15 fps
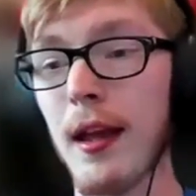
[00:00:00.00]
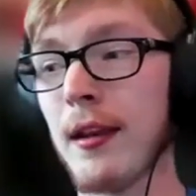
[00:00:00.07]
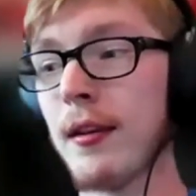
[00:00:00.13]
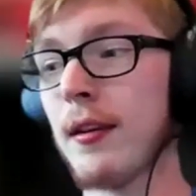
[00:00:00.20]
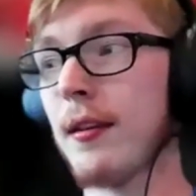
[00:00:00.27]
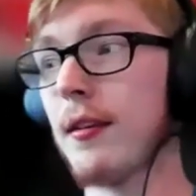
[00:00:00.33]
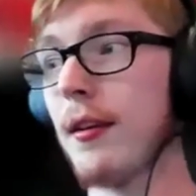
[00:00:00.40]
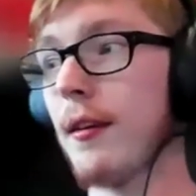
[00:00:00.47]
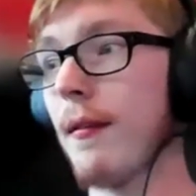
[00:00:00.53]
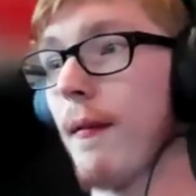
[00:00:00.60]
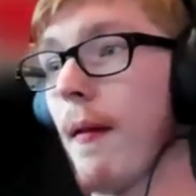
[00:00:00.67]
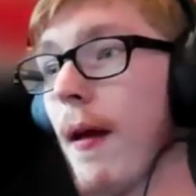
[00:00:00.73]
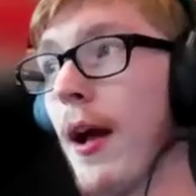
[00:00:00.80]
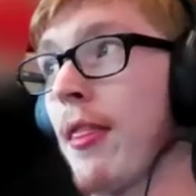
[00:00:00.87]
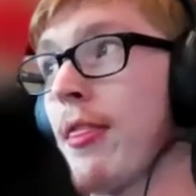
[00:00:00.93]
and
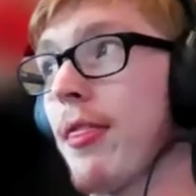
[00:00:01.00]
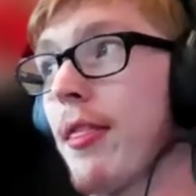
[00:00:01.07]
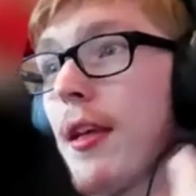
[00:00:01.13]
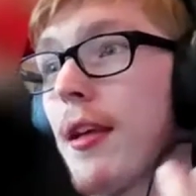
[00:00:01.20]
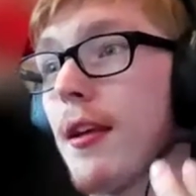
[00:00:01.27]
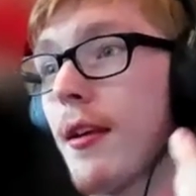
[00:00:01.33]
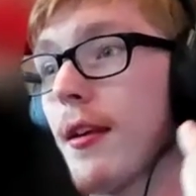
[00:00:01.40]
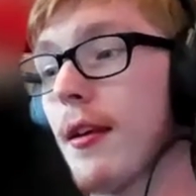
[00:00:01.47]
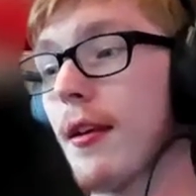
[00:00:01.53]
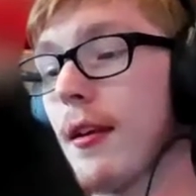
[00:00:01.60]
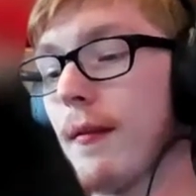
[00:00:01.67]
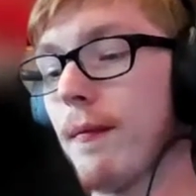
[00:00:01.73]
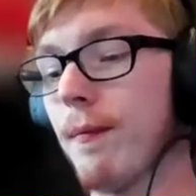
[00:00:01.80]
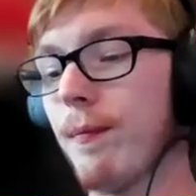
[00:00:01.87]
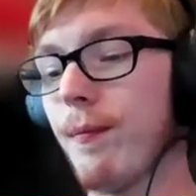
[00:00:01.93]
I think
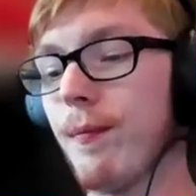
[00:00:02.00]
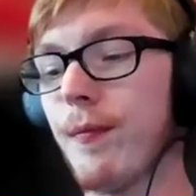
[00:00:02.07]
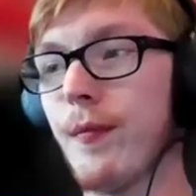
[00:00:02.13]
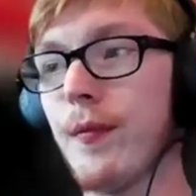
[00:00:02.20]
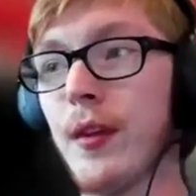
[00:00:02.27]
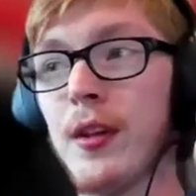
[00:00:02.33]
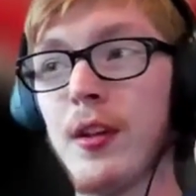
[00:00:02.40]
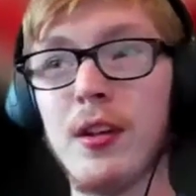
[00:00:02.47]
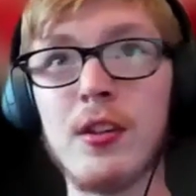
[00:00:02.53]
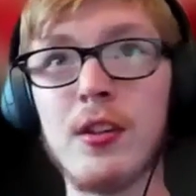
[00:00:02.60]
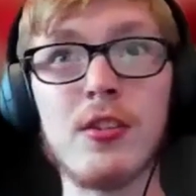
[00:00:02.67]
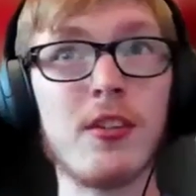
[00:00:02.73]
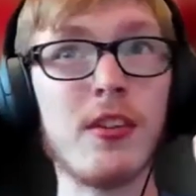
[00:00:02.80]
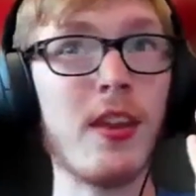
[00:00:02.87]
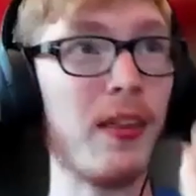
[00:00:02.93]
it's
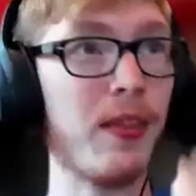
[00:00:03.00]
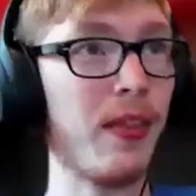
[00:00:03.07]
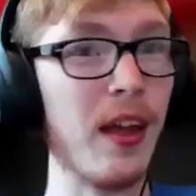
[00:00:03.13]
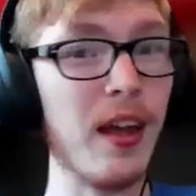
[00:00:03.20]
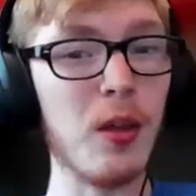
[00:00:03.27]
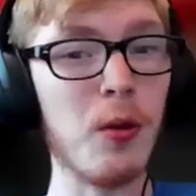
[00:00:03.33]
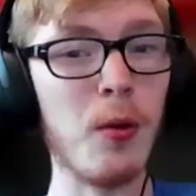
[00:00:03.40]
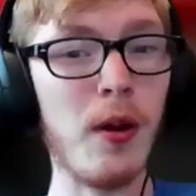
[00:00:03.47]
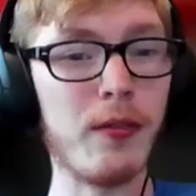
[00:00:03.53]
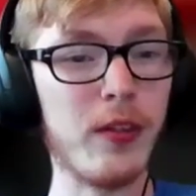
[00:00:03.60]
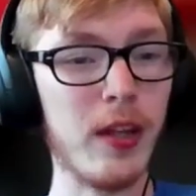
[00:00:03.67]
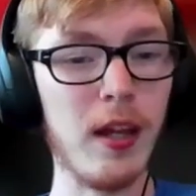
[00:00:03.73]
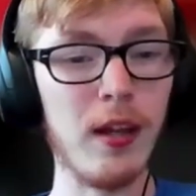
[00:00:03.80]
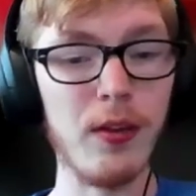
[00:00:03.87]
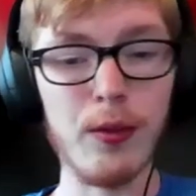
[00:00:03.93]
just that thing you have to
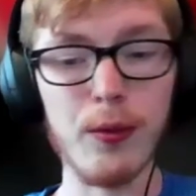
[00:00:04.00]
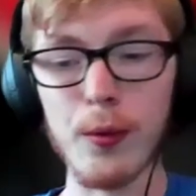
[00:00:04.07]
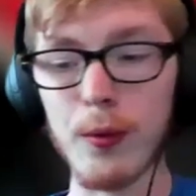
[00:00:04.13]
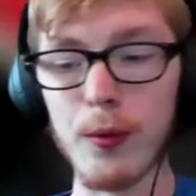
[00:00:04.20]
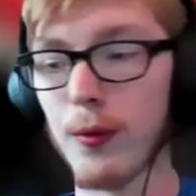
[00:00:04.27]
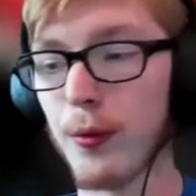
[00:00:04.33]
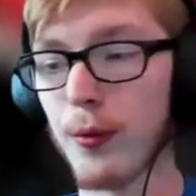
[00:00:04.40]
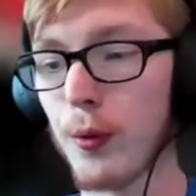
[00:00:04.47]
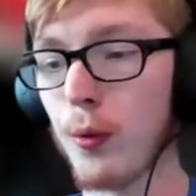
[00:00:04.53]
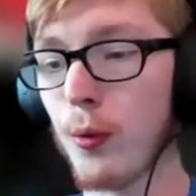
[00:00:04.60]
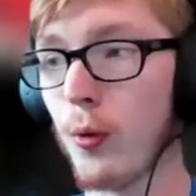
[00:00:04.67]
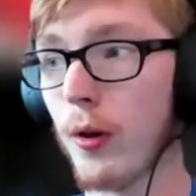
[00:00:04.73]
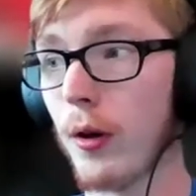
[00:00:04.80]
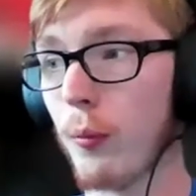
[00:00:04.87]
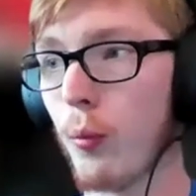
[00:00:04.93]
get through,
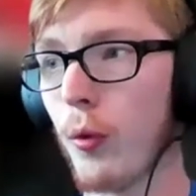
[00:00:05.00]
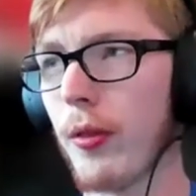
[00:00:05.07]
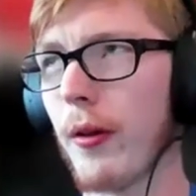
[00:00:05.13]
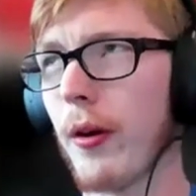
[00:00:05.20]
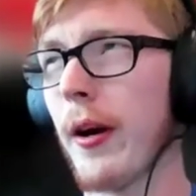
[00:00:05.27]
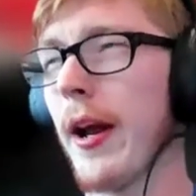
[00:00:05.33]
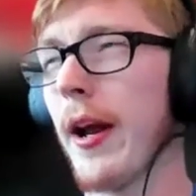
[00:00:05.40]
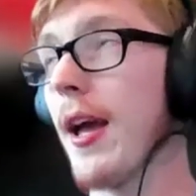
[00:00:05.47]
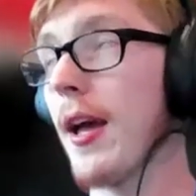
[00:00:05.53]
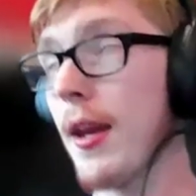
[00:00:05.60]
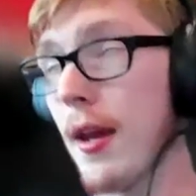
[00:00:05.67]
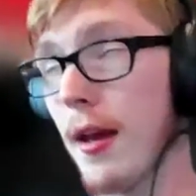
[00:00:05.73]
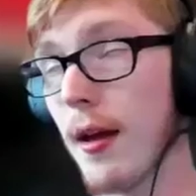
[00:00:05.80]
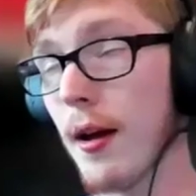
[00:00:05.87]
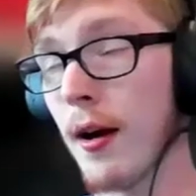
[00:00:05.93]
through with our
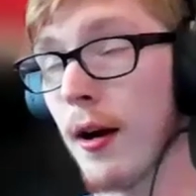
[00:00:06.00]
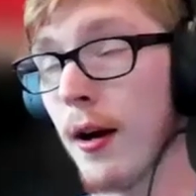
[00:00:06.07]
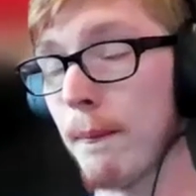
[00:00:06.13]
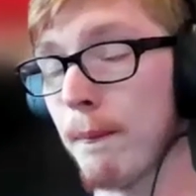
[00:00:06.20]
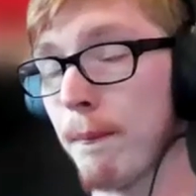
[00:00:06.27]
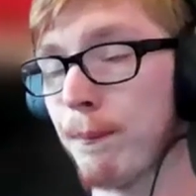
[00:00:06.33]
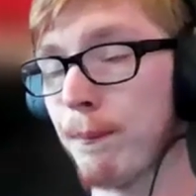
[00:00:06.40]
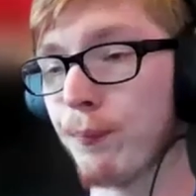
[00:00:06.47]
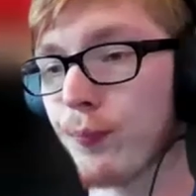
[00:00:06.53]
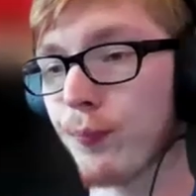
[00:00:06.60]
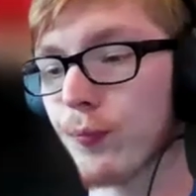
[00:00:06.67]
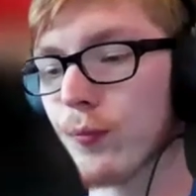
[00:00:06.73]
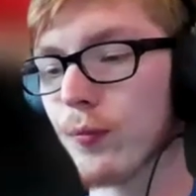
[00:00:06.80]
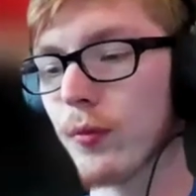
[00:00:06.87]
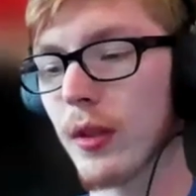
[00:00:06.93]
head, um,
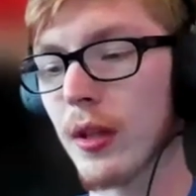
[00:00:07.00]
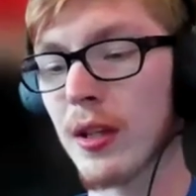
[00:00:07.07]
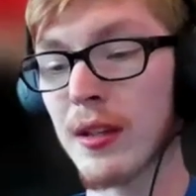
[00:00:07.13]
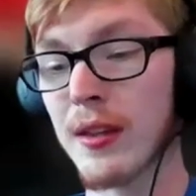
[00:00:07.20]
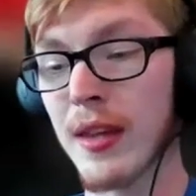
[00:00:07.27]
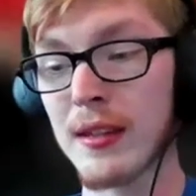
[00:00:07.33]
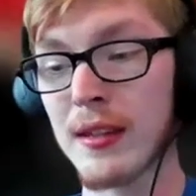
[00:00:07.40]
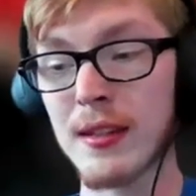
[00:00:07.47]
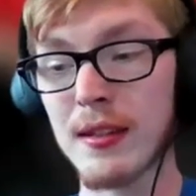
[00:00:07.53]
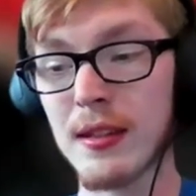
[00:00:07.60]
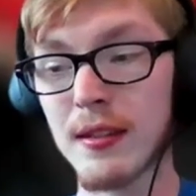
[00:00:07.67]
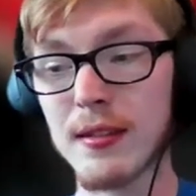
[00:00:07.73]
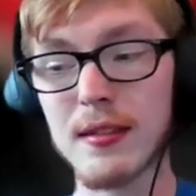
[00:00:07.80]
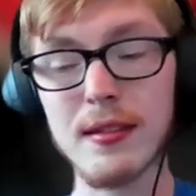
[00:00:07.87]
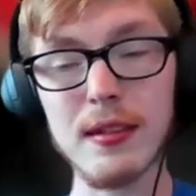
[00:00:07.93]
that
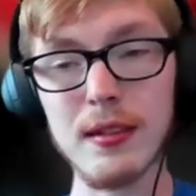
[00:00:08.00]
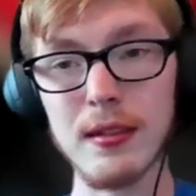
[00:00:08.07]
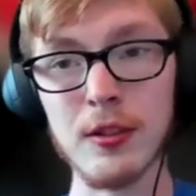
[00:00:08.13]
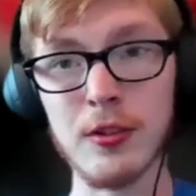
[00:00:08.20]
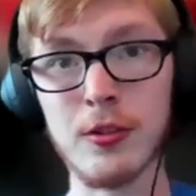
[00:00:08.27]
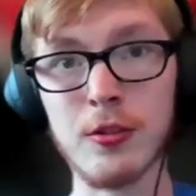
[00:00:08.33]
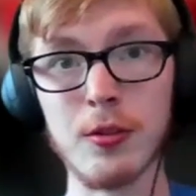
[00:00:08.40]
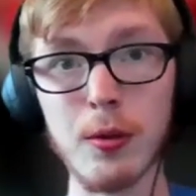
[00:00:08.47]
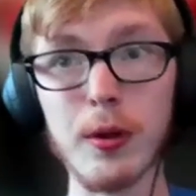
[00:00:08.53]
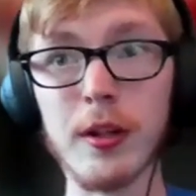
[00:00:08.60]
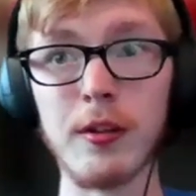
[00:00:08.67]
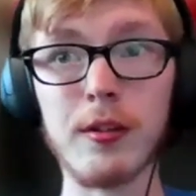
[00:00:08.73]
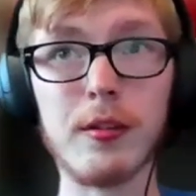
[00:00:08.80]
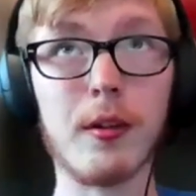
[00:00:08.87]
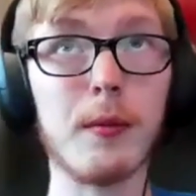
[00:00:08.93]
this isn't a
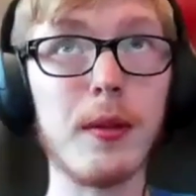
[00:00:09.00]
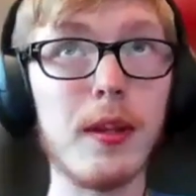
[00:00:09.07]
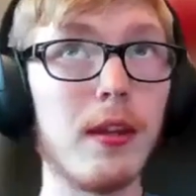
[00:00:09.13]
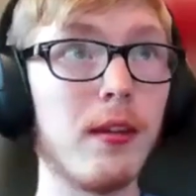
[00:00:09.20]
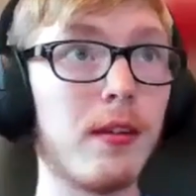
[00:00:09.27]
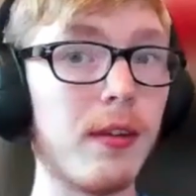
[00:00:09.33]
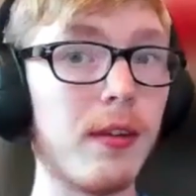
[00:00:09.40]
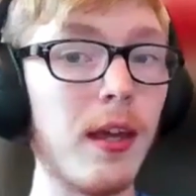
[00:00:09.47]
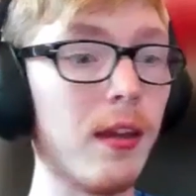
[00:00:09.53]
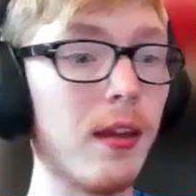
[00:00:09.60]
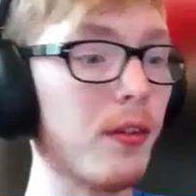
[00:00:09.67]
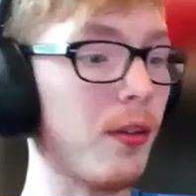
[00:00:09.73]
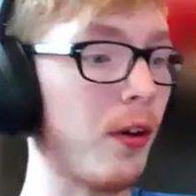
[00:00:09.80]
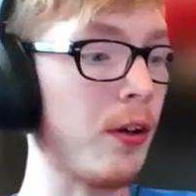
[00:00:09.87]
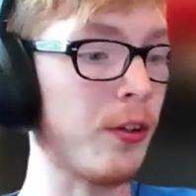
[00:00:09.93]
choice. Some of these
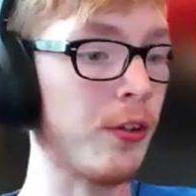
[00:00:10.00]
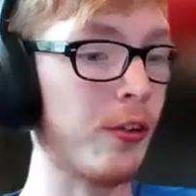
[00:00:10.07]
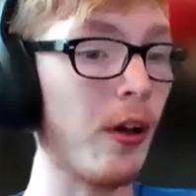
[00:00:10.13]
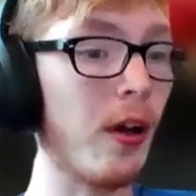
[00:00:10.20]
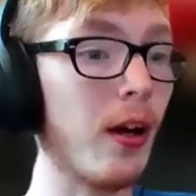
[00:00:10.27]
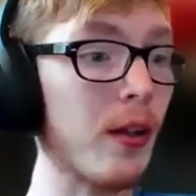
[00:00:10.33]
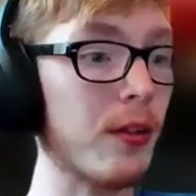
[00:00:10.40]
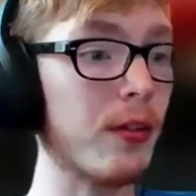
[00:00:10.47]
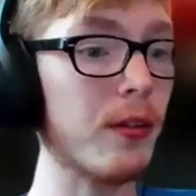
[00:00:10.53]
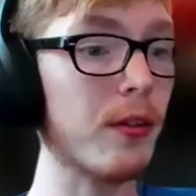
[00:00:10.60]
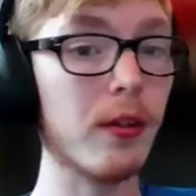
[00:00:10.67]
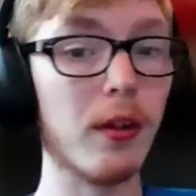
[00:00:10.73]
things are just